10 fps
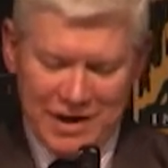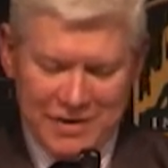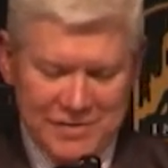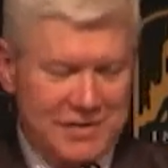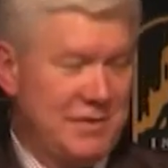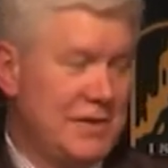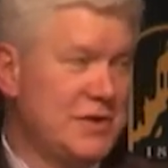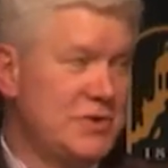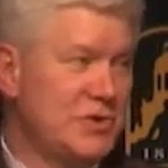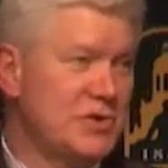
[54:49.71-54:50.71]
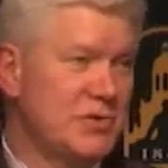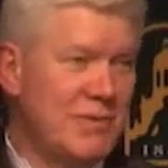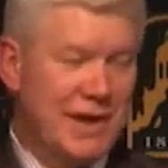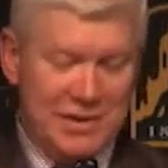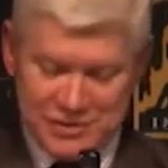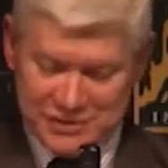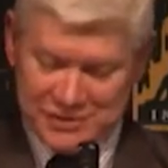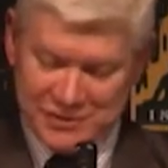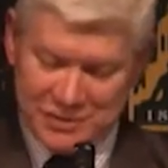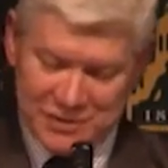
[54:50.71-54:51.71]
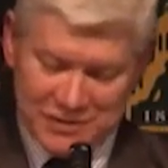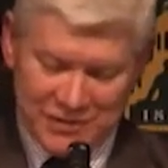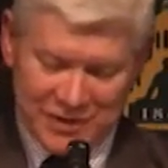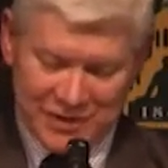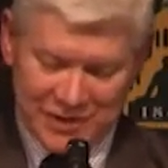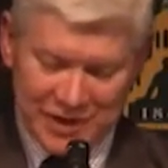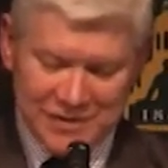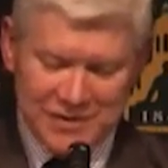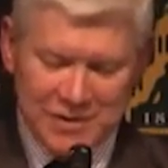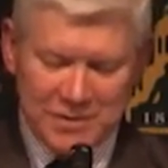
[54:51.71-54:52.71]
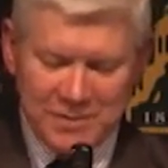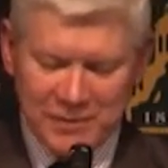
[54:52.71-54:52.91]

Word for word: Inst institutional managers, of course, rather less so.